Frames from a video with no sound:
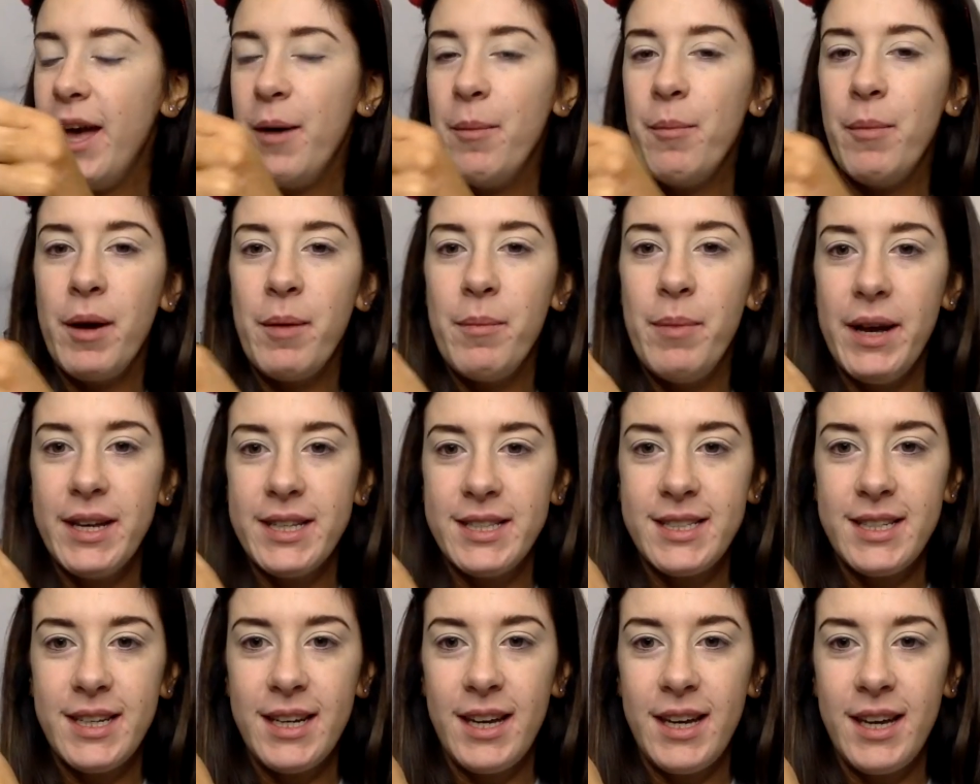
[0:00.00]
My
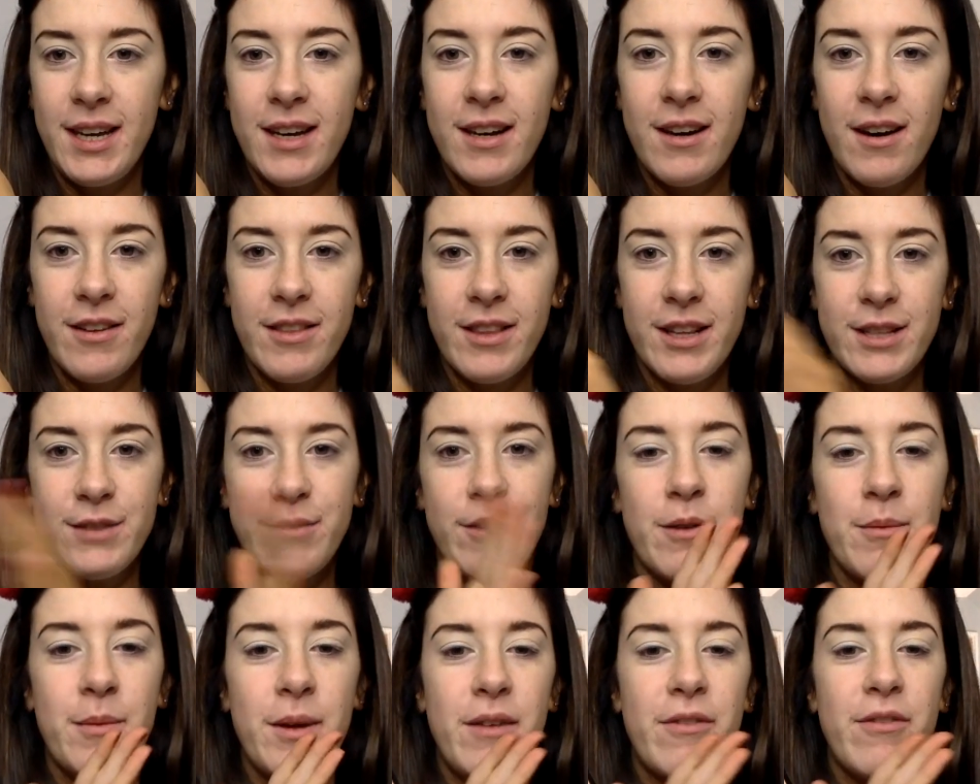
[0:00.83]
bestie got this
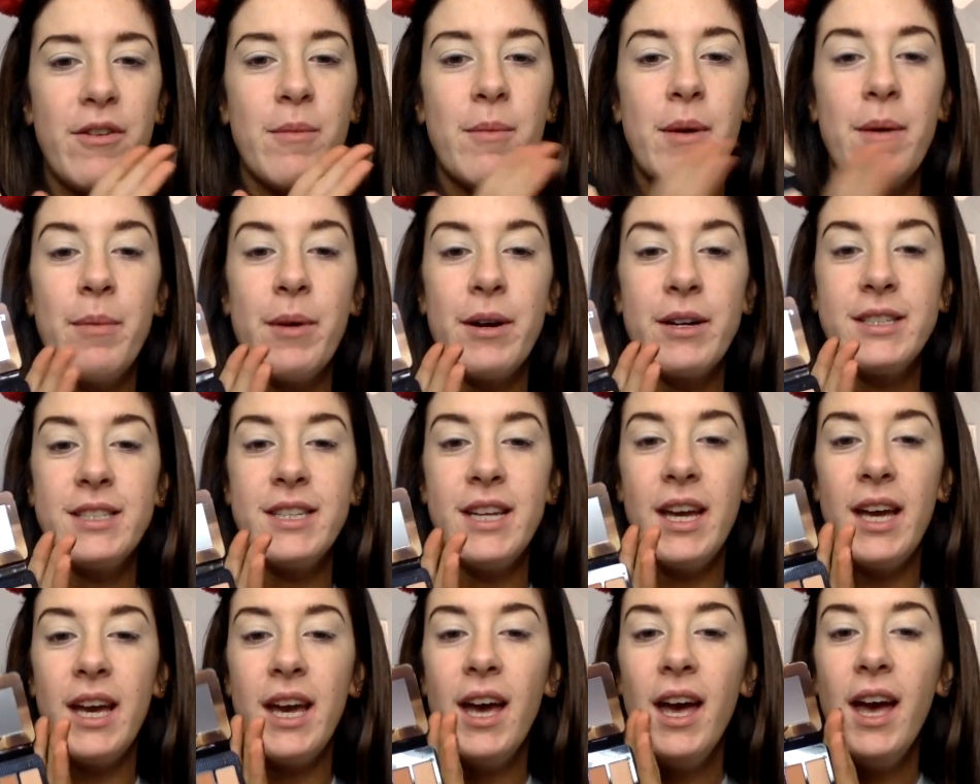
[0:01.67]
for me for my
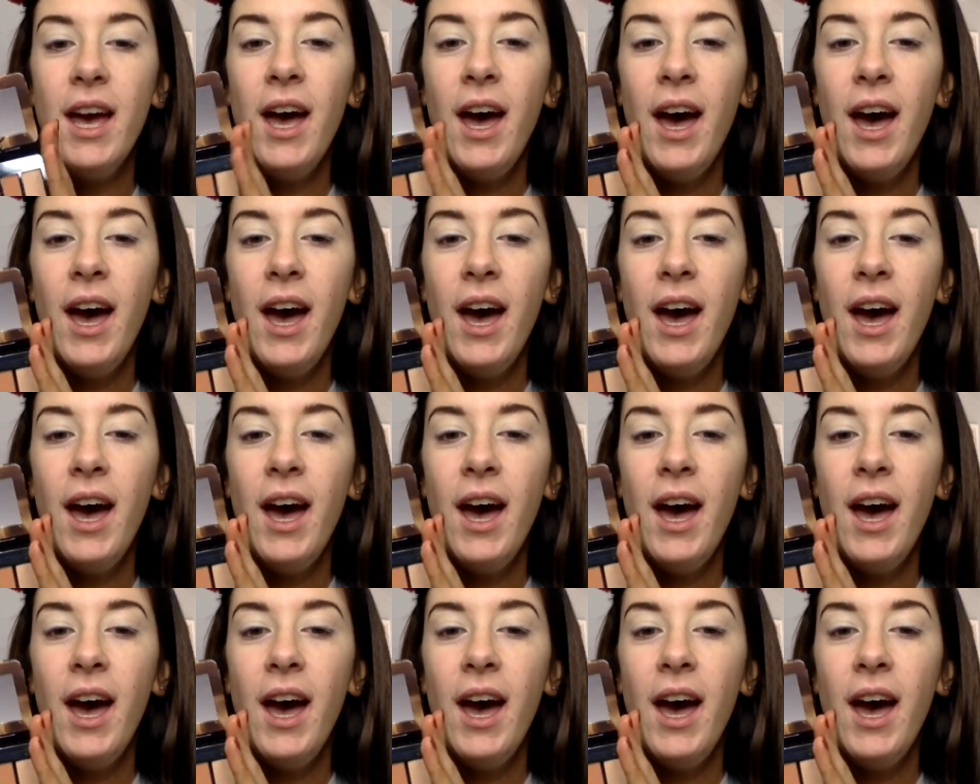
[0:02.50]
birthday,